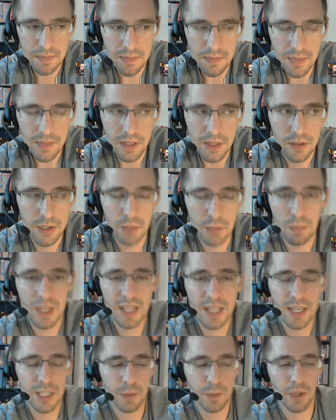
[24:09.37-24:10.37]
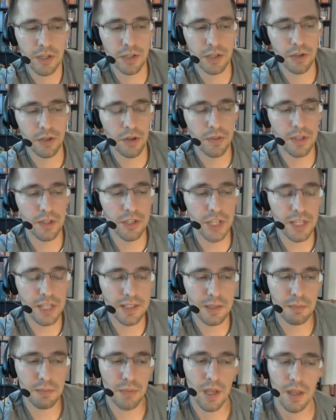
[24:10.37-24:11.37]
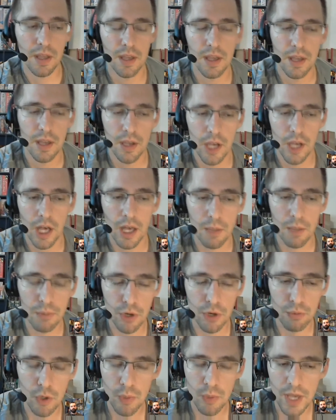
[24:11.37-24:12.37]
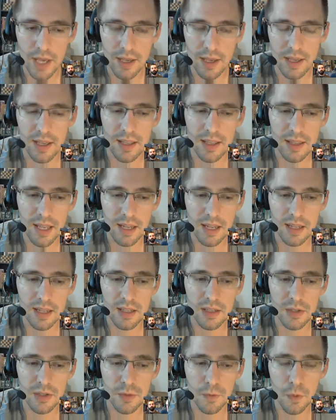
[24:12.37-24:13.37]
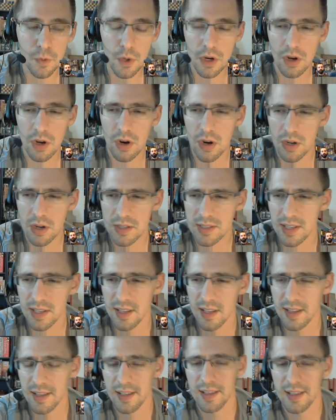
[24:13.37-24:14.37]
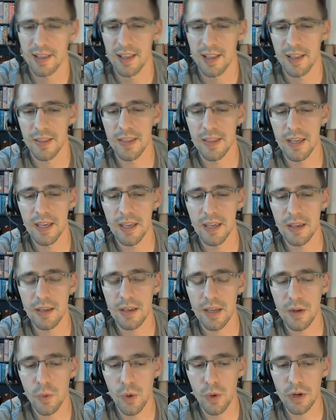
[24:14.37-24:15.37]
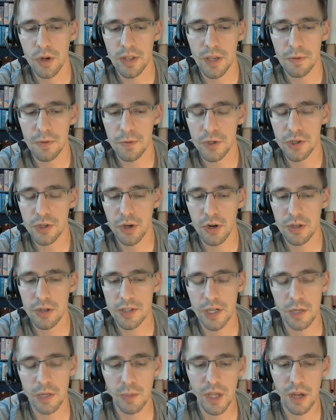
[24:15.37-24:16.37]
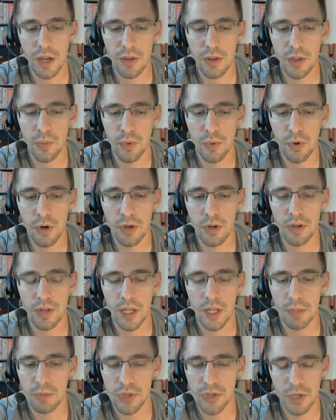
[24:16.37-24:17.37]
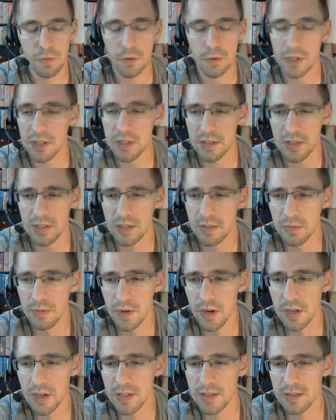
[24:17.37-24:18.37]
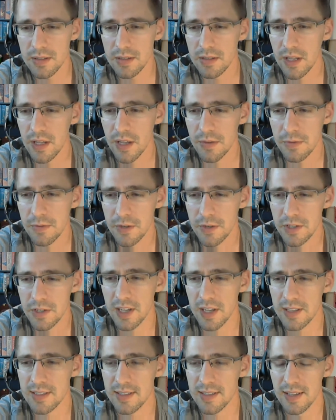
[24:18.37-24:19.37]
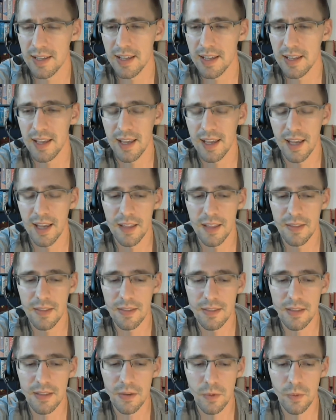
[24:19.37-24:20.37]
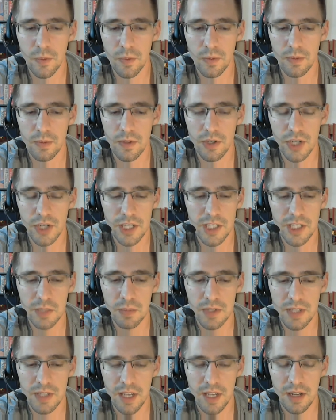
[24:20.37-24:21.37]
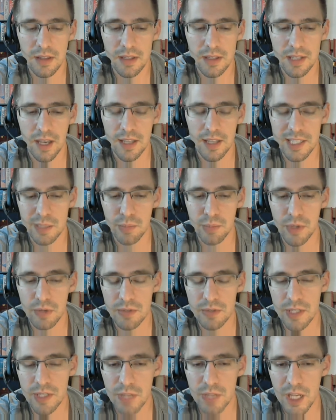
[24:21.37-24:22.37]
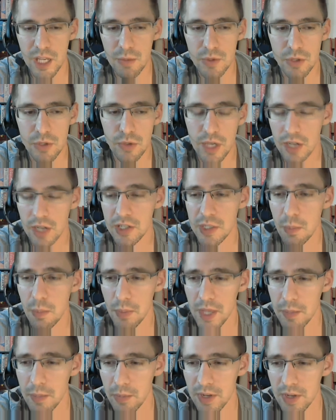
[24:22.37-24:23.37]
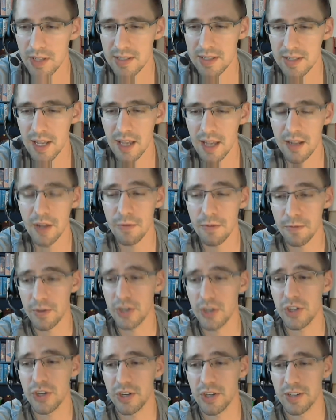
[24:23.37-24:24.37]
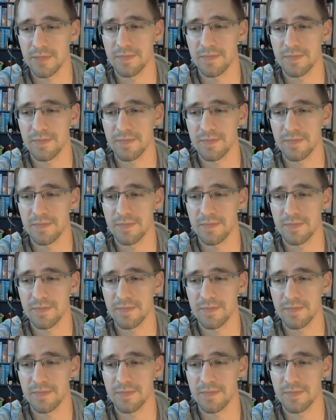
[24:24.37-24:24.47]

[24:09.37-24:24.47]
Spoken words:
there's a mini expansion called the Jetsam promo pack, and that is 4 cards. They kind of work like fish cards. They're going to be out on the board, shuffled into the various fish decks. And the Jetsam is kind of this concept of sometimes you catch something, but it's not a fish.